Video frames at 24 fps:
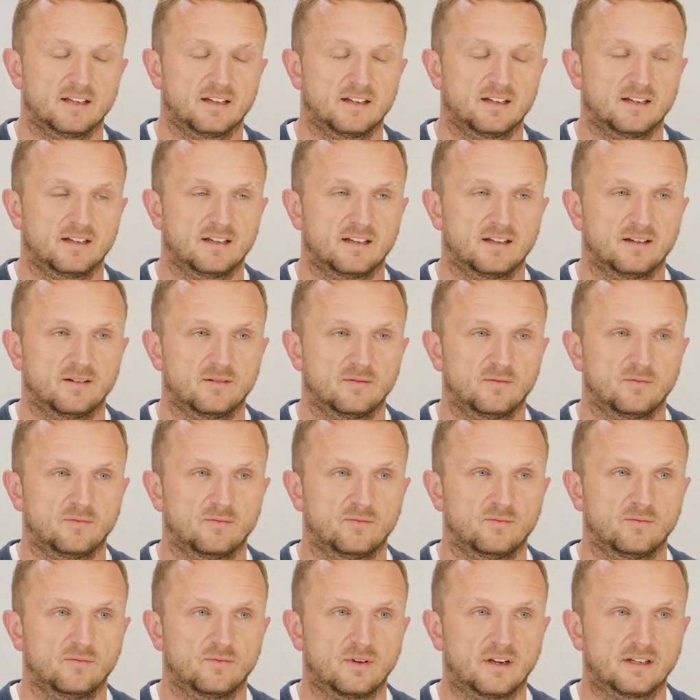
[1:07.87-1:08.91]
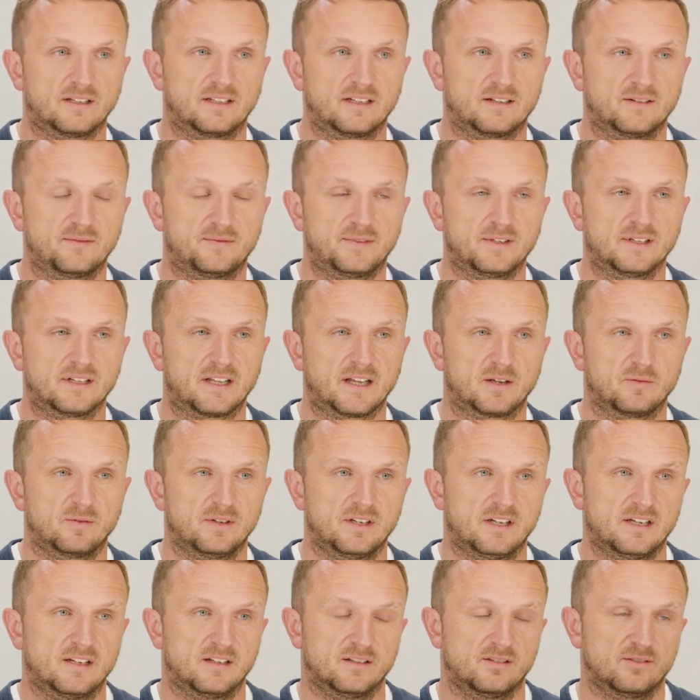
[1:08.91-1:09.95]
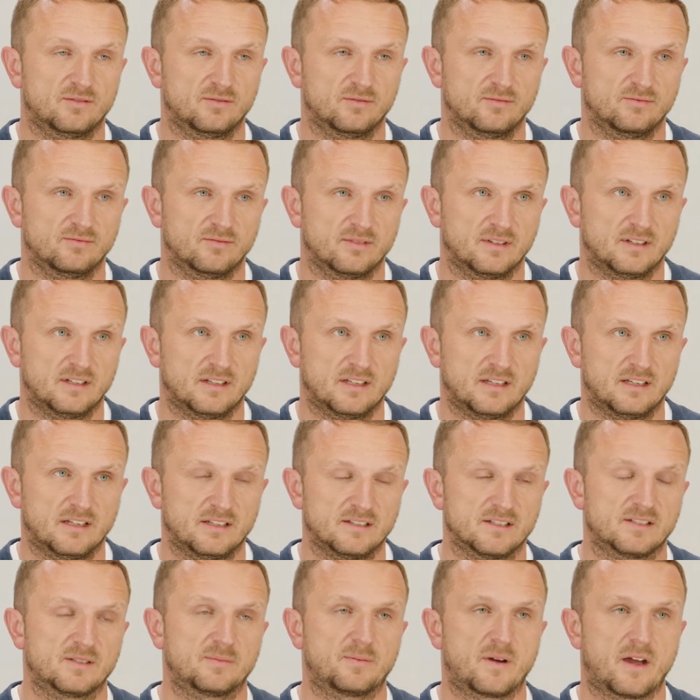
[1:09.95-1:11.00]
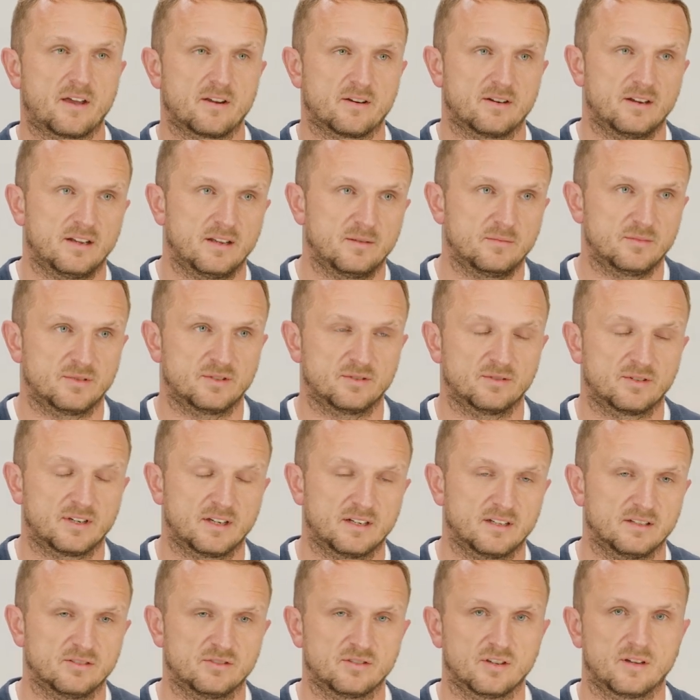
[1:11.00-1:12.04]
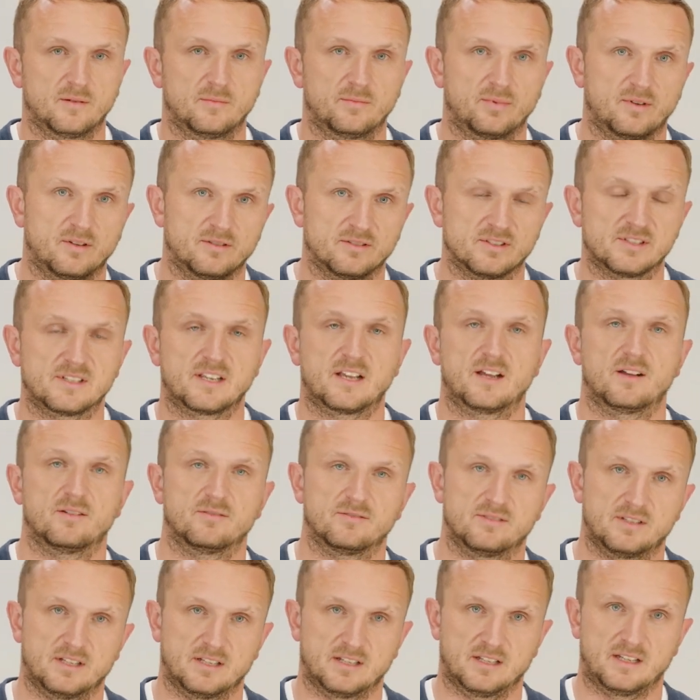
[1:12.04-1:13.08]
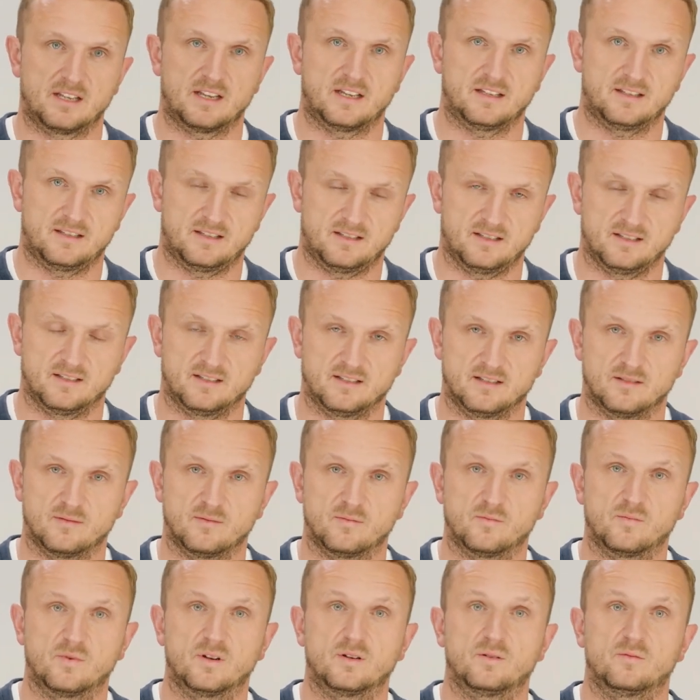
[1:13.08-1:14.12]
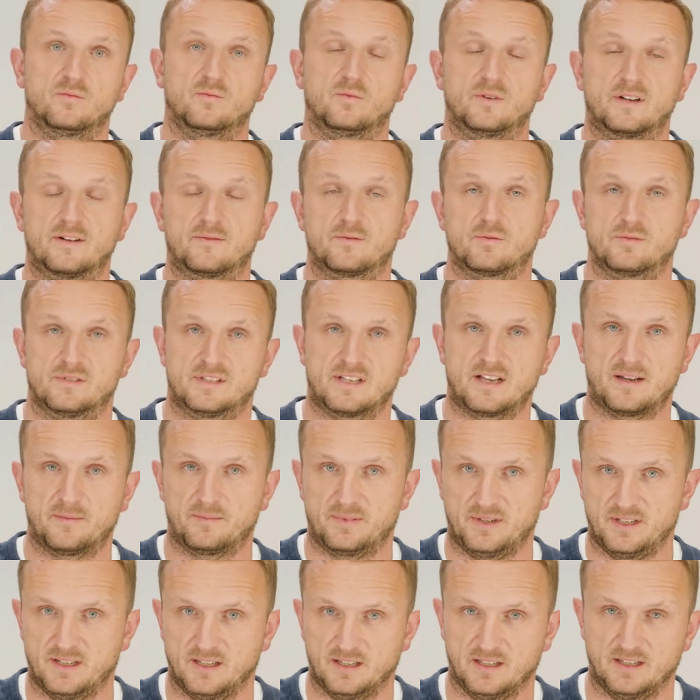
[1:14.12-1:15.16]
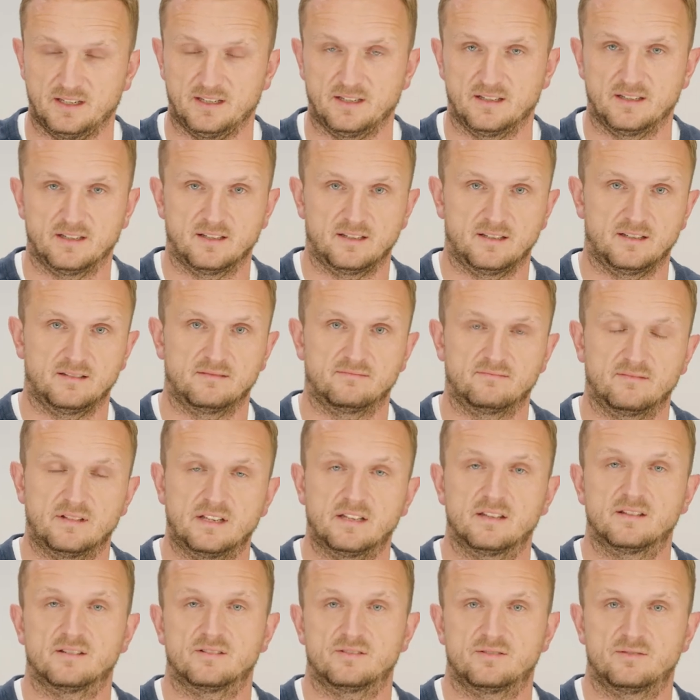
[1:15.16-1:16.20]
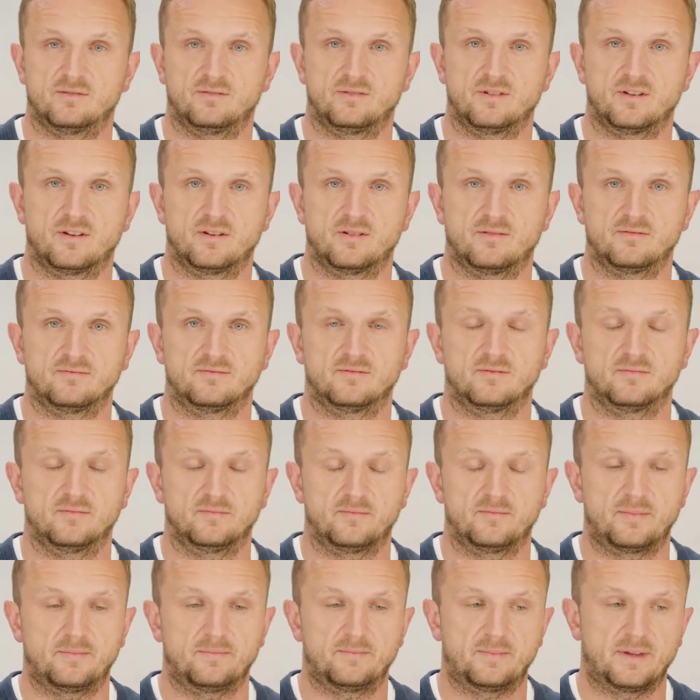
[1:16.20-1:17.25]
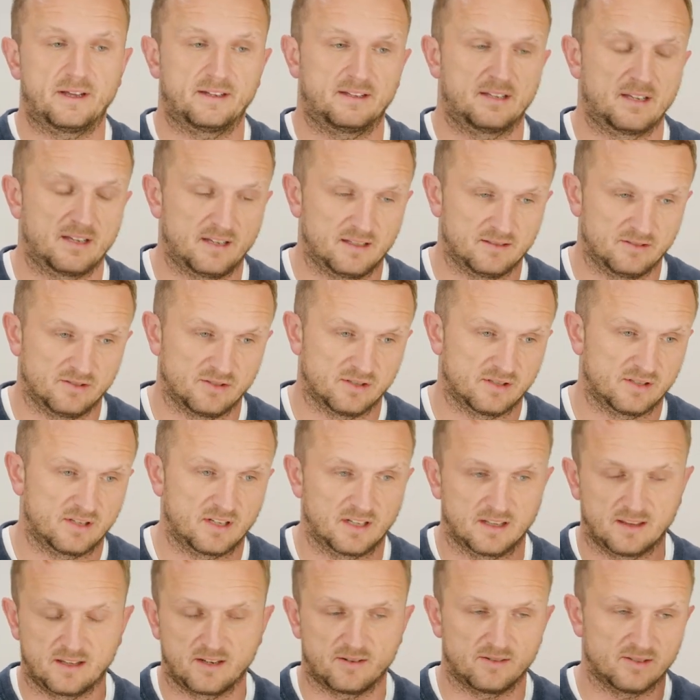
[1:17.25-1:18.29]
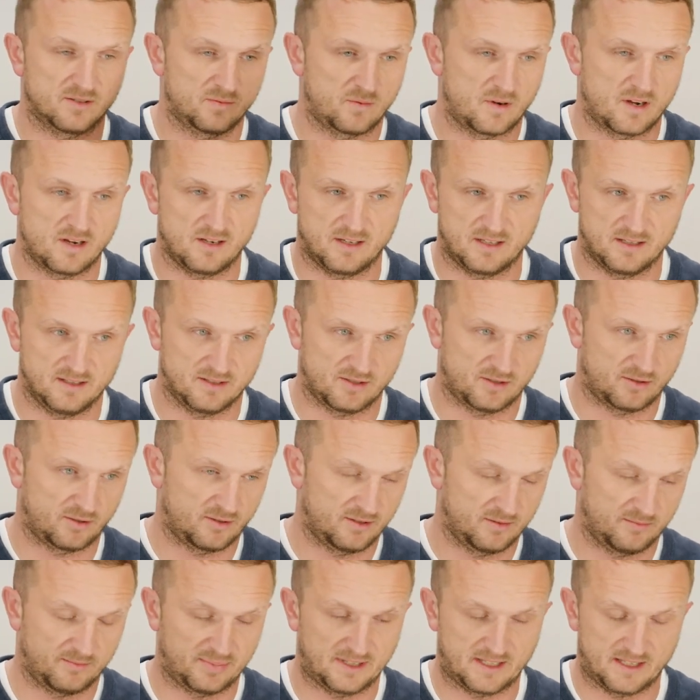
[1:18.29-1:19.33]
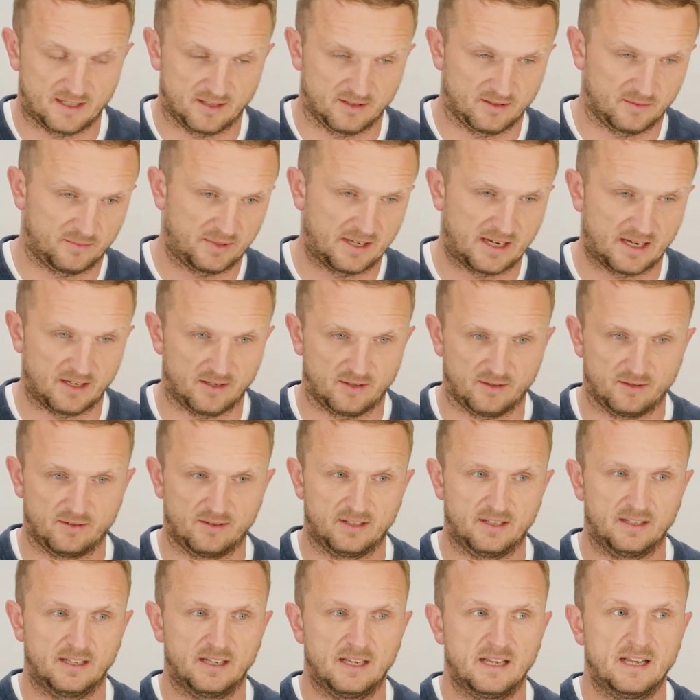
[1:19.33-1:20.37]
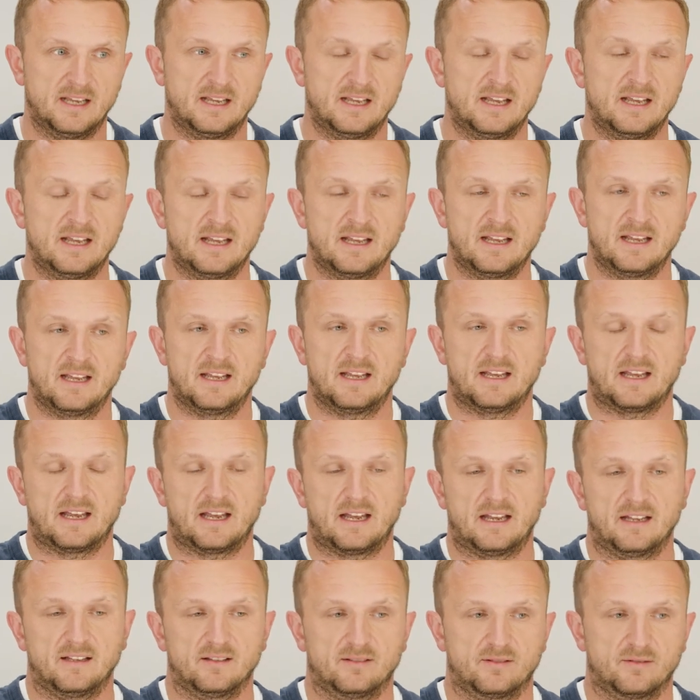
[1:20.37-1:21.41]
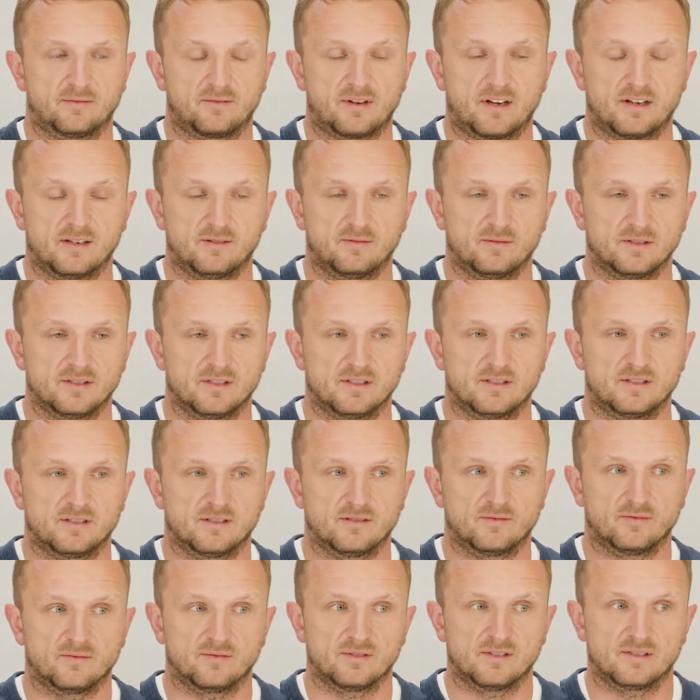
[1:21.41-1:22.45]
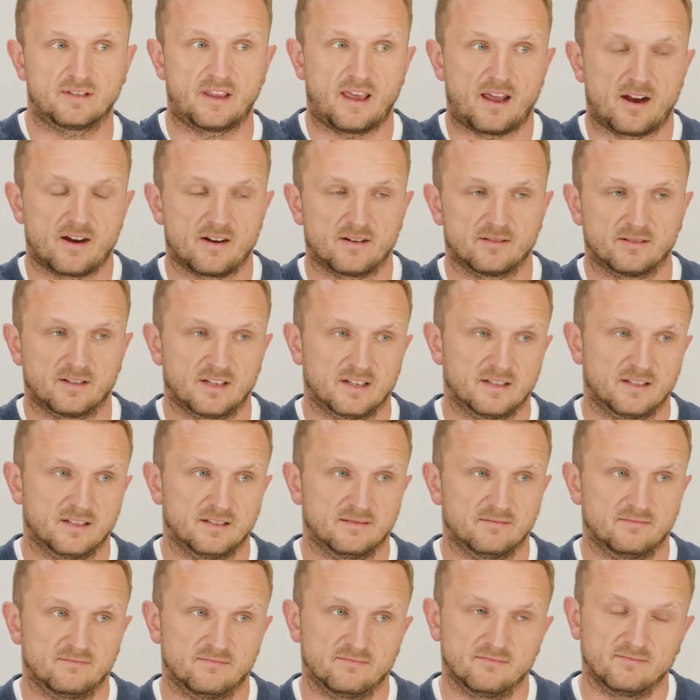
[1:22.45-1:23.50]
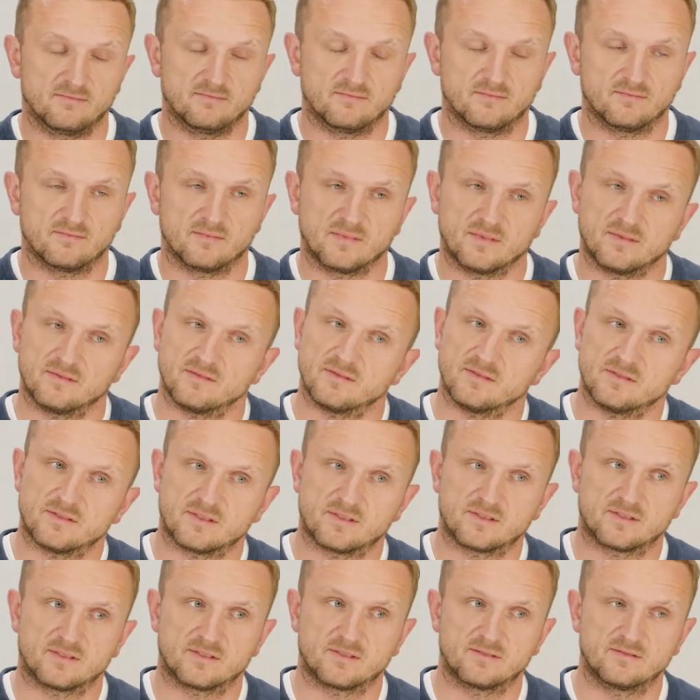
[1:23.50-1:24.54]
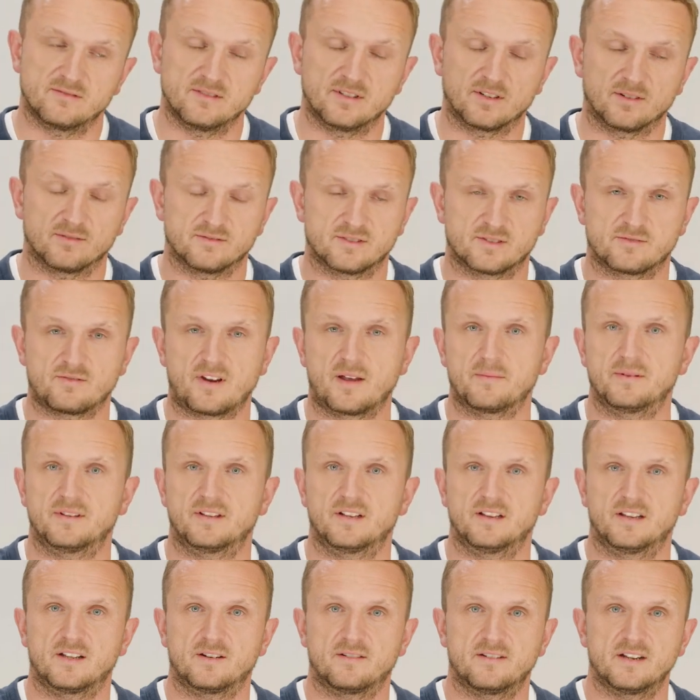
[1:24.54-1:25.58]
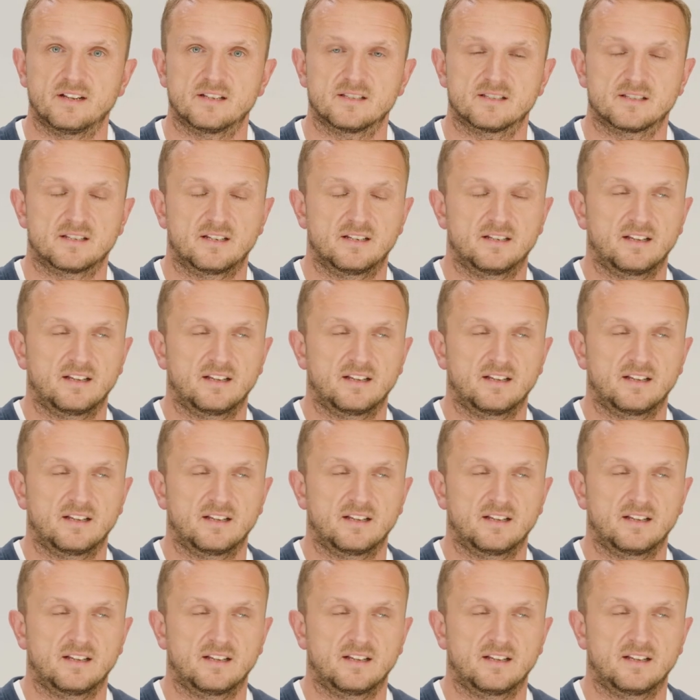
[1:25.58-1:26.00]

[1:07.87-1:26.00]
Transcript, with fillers: Uh, I didn't feel like we needed to inspire him to kind of jump on sounds and get what, whatever was happening uh, in the studio. Betta just got there as well and started playing on the piano, and and Terrell was was there, kind of, you know, scribing the lyrics.